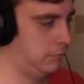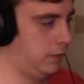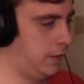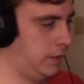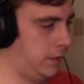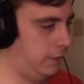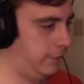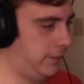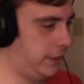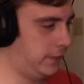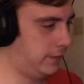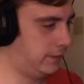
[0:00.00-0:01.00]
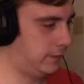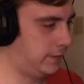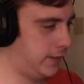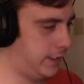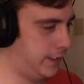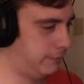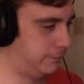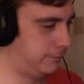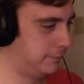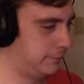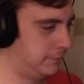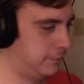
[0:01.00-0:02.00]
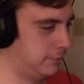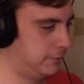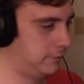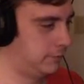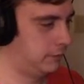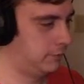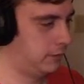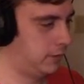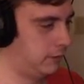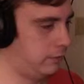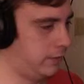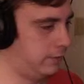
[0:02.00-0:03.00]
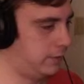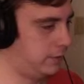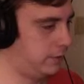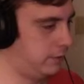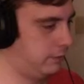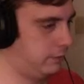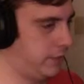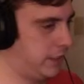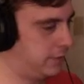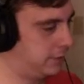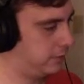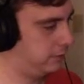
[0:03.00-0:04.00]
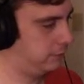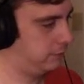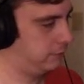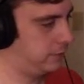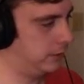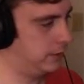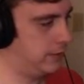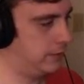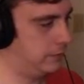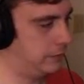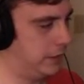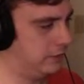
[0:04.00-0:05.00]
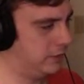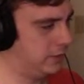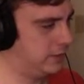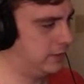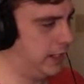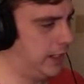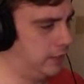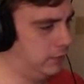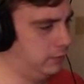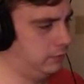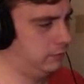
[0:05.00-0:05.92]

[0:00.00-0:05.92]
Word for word: Yay, fighting time! I don't have to just use magic, which I thought was my only attack.